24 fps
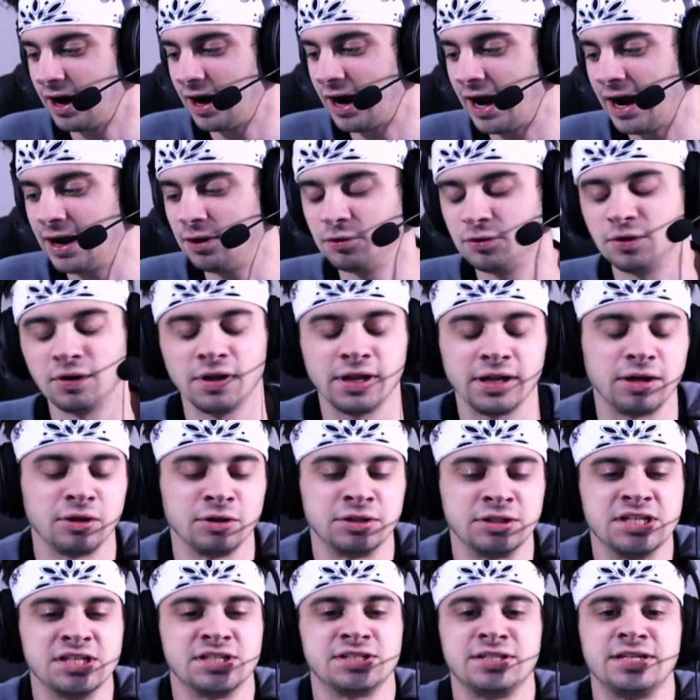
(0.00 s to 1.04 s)
I don't, like,
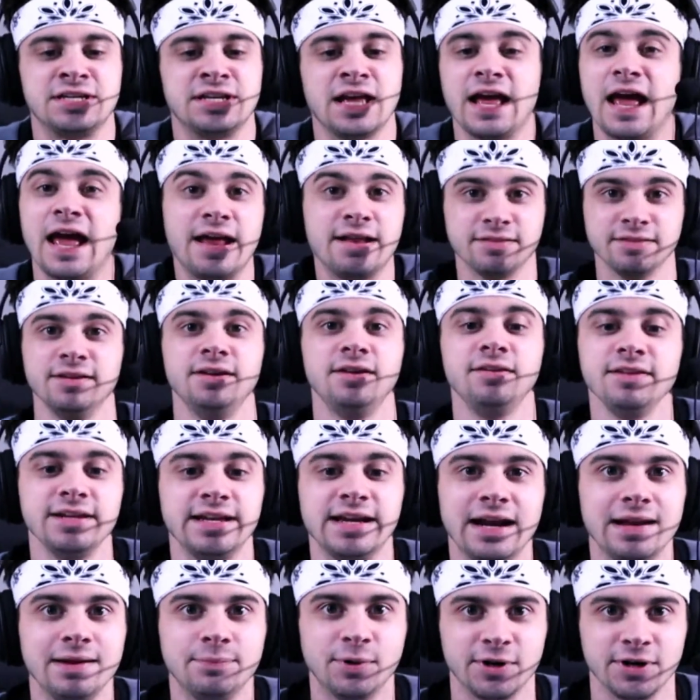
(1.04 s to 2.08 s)
just literally
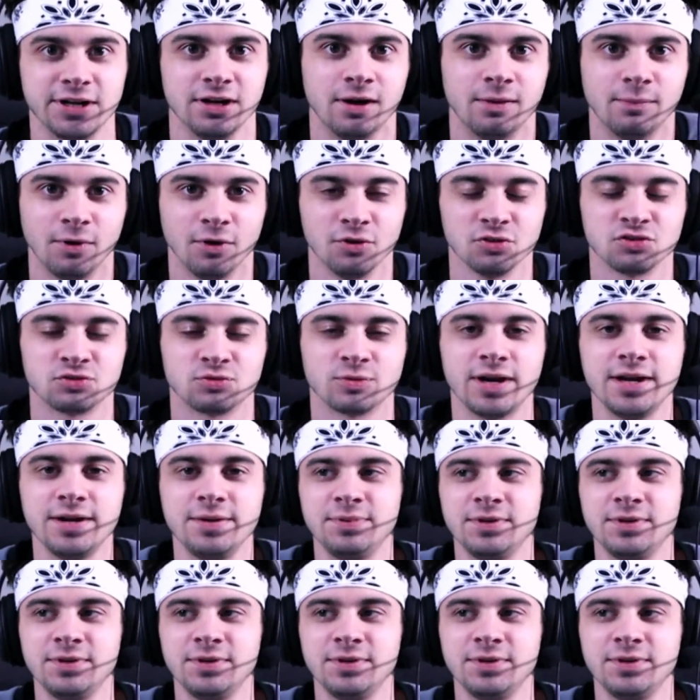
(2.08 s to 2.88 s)
anybody almost, right?